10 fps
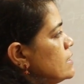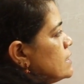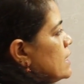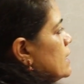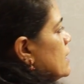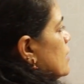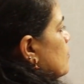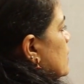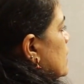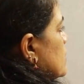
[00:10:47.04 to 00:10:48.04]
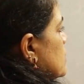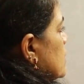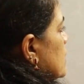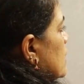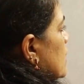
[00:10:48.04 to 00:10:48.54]

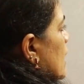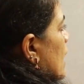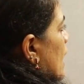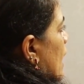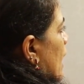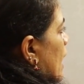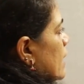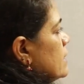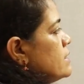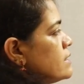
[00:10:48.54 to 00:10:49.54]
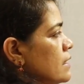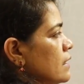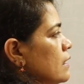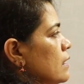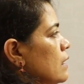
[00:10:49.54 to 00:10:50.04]
centimeter and
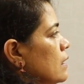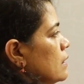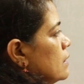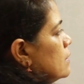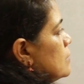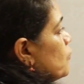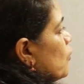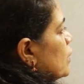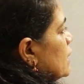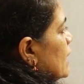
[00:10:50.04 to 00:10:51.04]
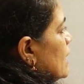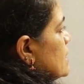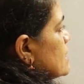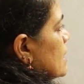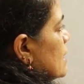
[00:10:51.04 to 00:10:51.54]
14
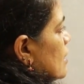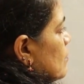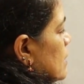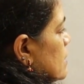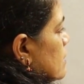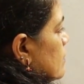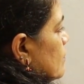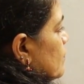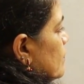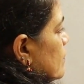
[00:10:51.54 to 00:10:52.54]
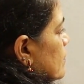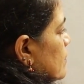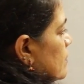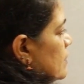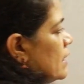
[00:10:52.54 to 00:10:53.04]
centimeter.
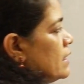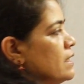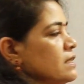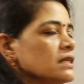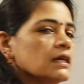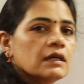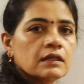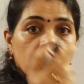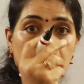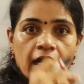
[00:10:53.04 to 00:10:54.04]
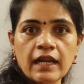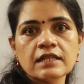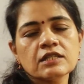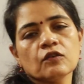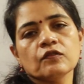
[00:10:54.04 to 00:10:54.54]
That is, the
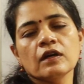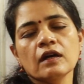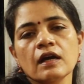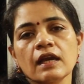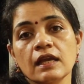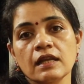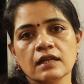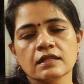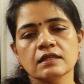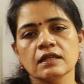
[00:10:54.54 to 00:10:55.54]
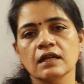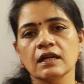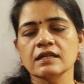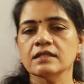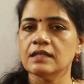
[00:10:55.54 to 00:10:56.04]
radius of the inner
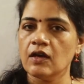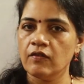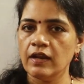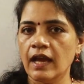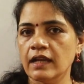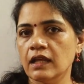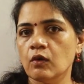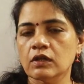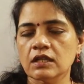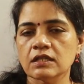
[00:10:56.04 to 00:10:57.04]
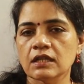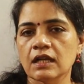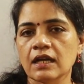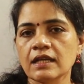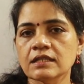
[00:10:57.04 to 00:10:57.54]
circle is 7 and the outer
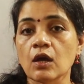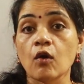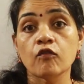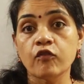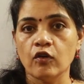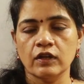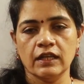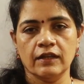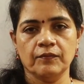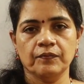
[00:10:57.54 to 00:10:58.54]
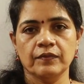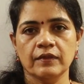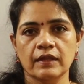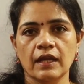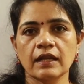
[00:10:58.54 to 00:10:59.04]
circle is 14.
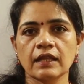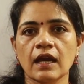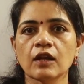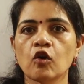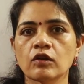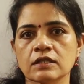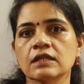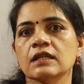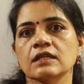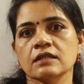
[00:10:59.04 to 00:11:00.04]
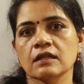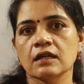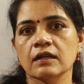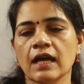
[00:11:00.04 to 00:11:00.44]
And they are concentric circles